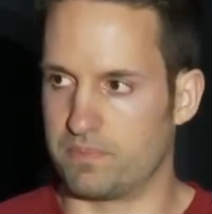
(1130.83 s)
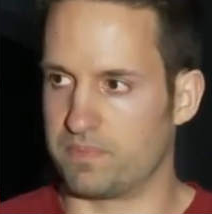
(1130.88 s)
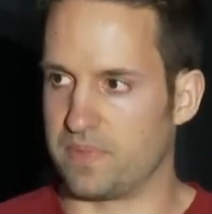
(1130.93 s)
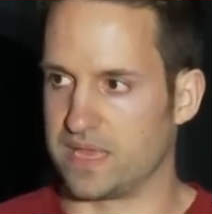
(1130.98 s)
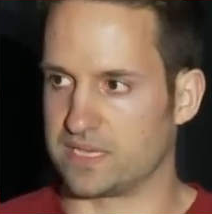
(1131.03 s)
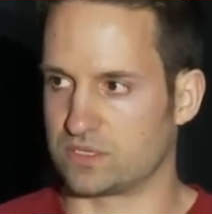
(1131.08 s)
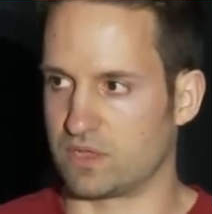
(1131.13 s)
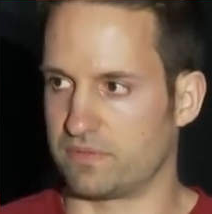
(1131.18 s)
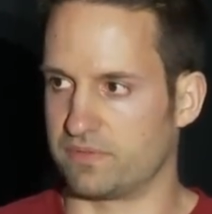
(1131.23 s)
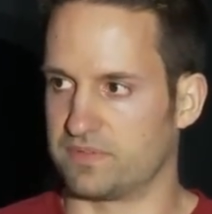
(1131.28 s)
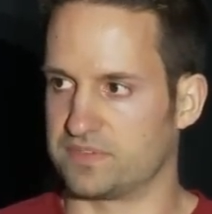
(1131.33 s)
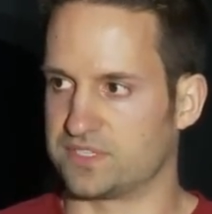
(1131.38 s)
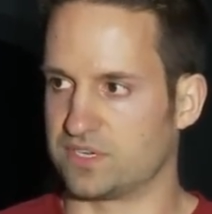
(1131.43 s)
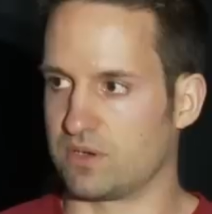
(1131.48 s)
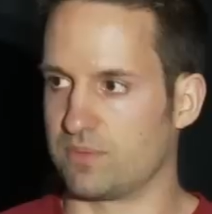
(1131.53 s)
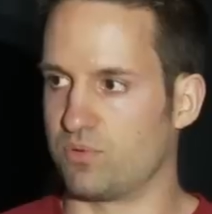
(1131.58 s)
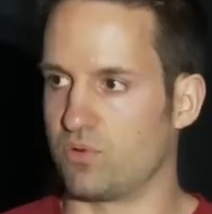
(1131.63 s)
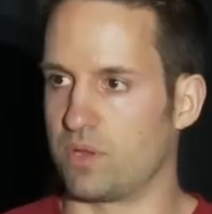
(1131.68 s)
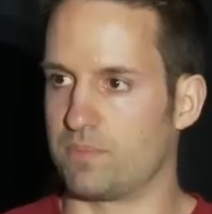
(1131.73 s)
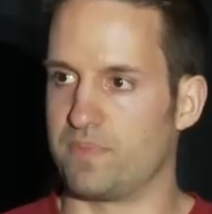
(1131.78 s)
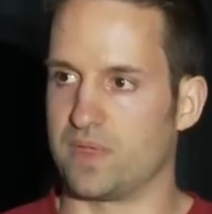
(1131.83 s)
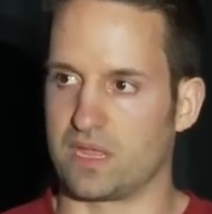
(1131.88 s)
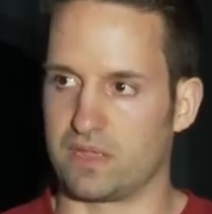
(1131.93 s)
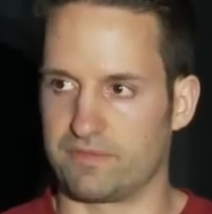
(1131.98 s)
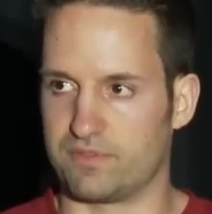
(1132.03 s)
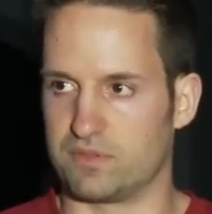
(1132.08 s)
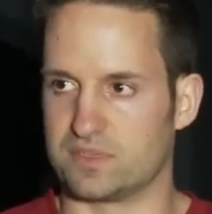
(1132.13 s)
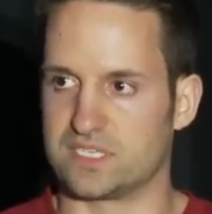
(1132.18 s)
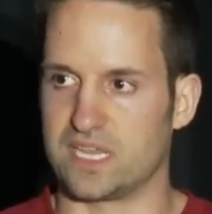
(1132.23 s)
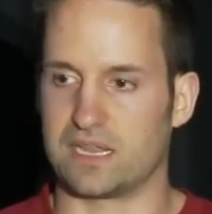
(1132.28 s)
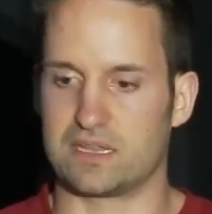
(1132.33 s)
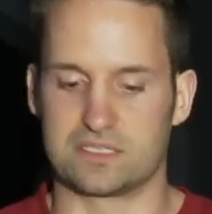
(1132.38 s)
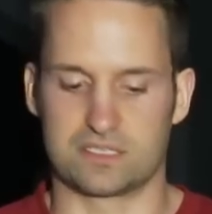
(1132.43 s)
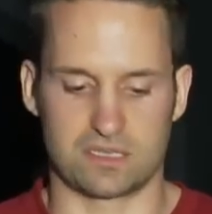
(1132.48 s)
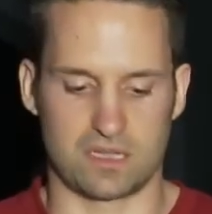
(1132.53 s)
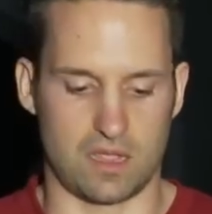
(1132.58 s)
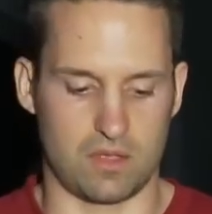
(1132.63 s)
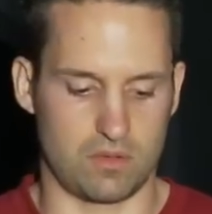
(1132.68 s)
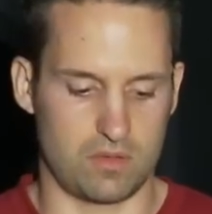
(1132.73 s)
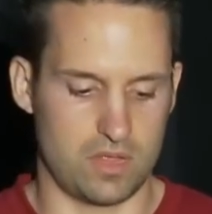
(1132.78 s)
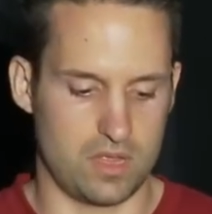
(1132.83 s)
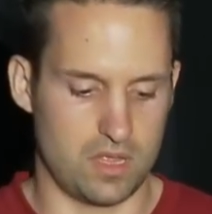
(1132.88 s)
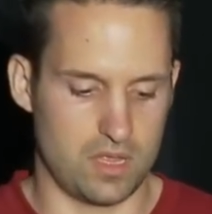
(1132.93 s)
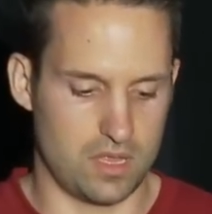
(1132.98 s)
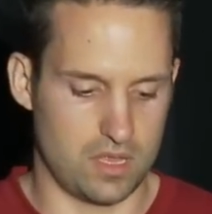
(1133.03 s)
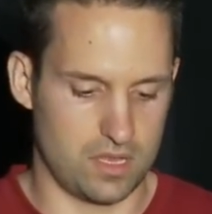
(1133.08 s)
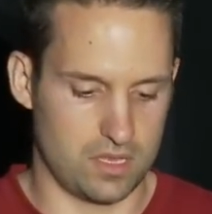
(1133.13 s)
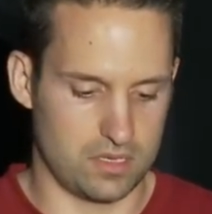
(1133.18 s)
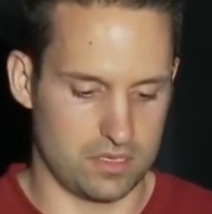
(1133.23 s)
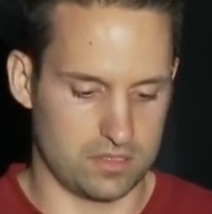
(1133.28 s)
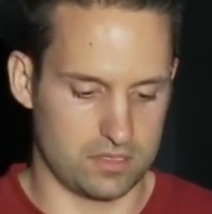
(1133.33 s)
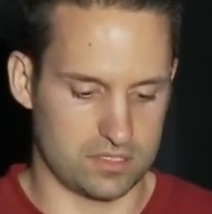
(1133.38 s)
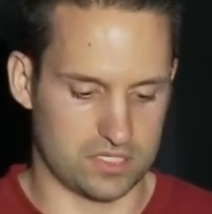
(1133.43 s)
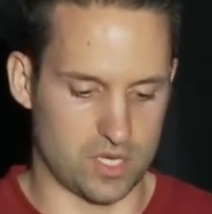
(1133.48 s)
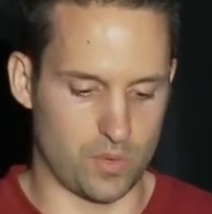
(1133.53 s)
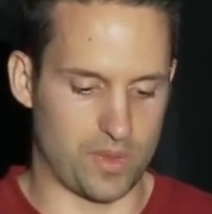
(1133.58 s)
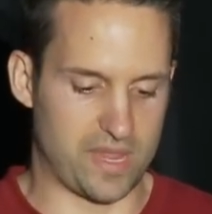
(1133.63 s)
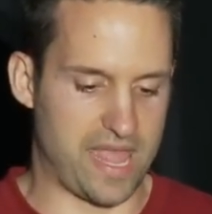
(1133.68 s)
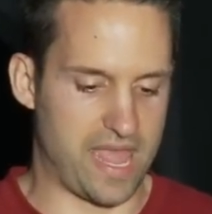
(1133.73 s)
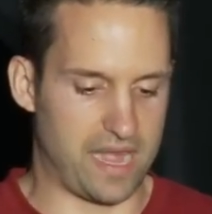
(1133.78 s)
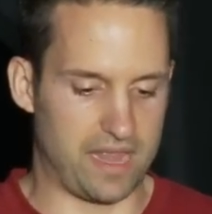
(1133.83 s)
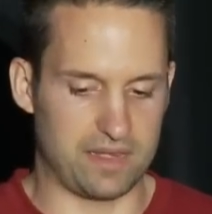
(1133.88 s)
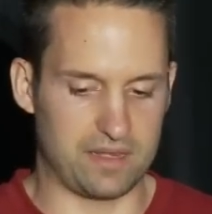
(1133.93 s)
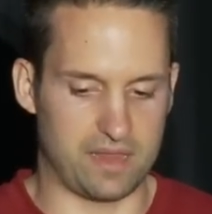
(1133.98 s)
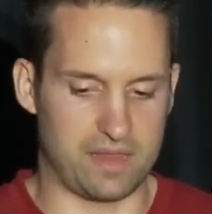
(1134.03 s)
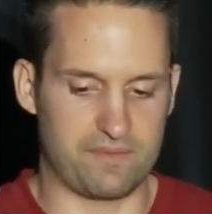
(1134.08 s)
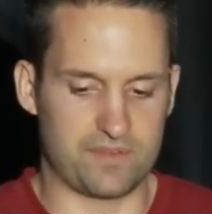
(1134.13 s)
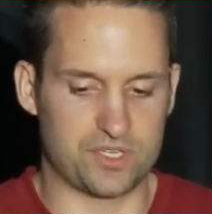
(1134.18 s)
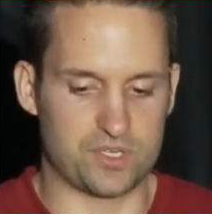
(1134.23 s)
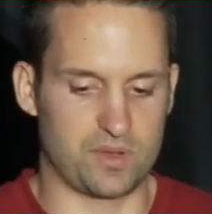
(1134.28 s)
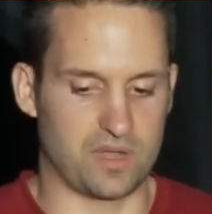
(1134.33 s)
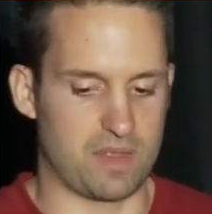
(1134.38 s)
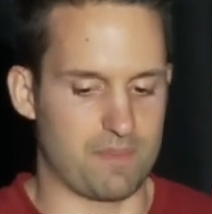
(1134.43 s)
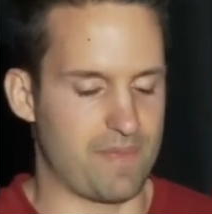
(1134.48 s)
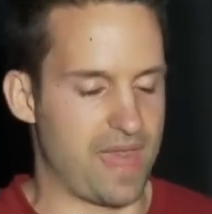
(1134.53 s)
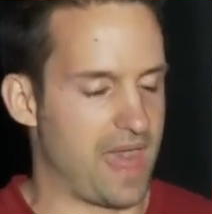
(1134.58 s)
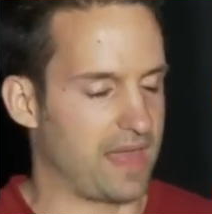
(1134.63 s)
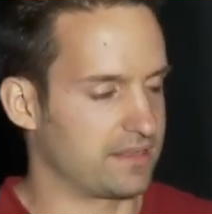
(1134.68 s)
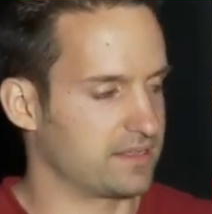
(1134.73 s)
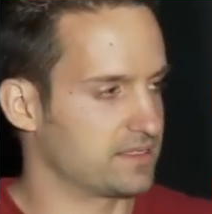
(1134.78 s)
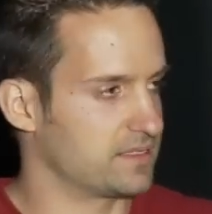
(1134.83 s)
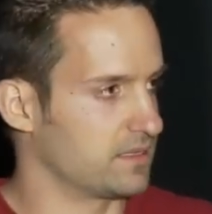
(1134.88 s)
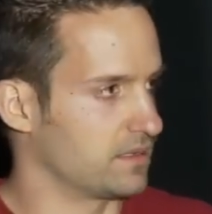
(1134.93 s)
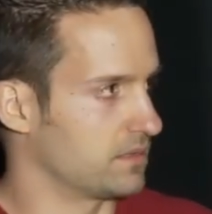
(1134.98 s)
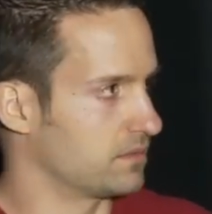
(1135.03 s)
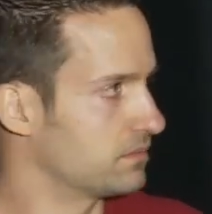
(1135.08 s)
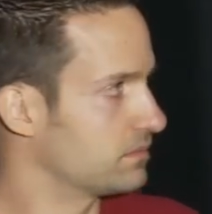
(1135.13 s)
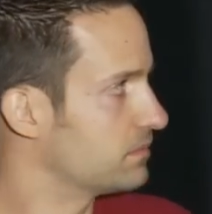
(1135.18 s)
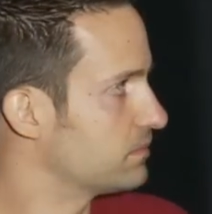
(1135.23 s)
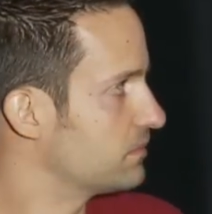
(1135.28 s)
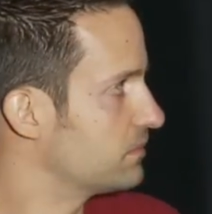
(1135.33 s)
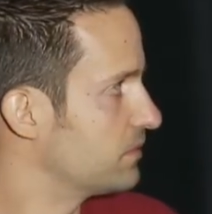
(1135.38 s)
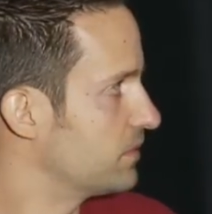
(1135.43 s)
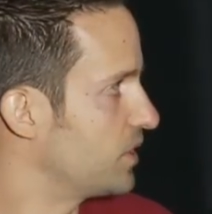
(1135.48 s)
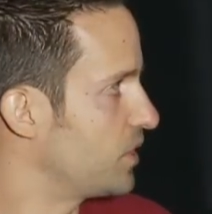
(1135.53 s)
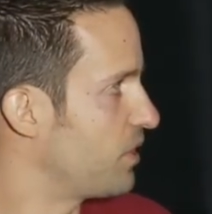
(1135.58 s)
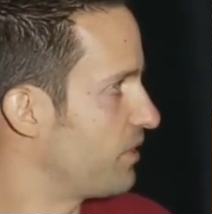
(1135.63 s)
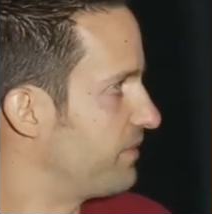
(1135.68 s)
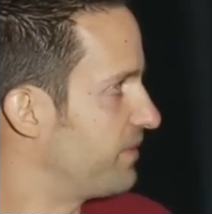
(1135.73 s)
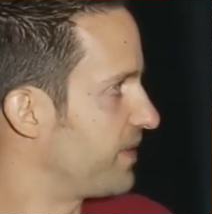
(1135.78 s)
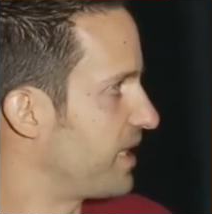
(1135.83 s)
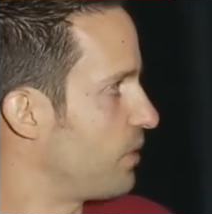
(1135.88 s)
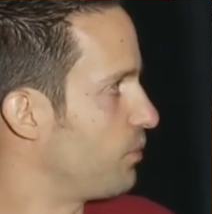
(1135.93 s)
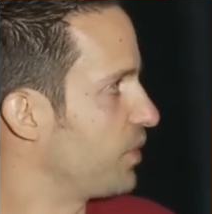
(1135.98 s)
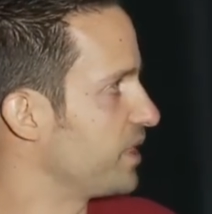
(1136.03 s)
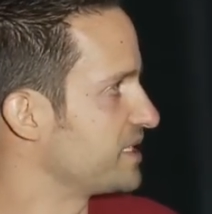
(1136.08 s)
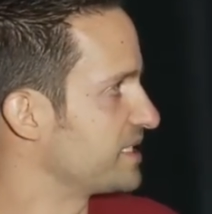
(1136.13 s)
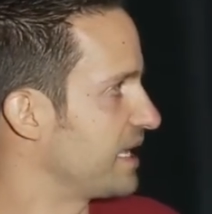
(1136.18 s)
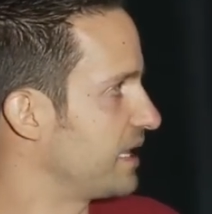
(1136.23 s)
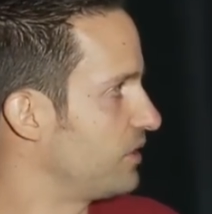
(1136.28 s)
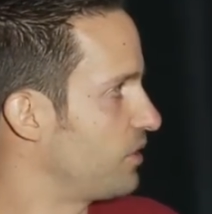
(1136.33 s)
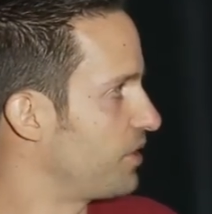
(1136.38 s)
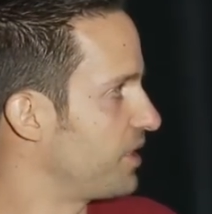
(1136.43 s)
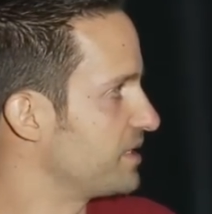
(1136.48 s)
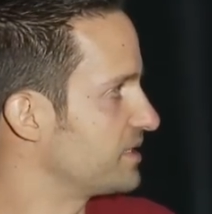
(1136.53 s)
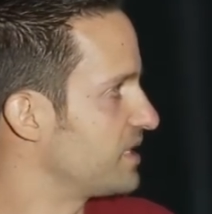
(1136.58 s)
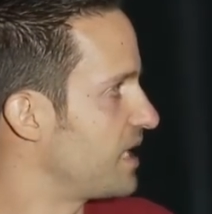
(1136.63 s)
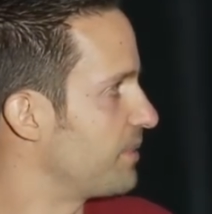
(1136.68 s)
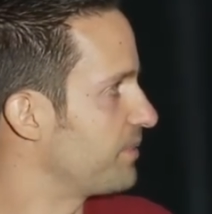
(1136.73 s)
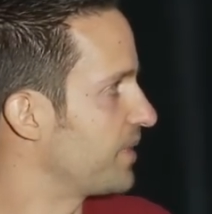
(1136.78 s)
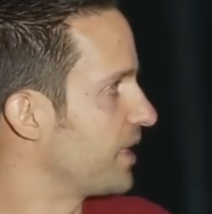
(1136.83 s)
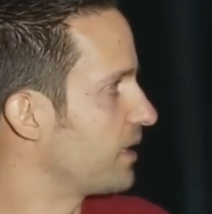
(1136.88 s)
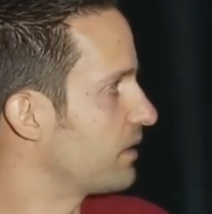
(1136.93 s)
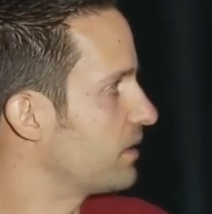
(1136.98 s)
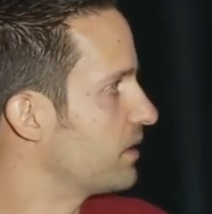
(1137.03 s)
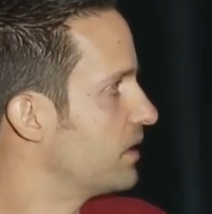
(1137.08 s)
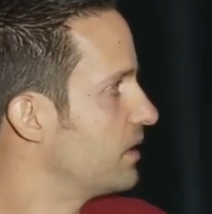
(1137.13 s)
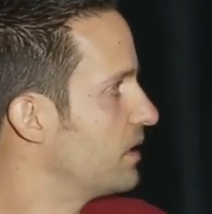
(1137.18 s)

based off of 0 point being a few seconds ago. So we can't even do any math to figure out what is that loading time there.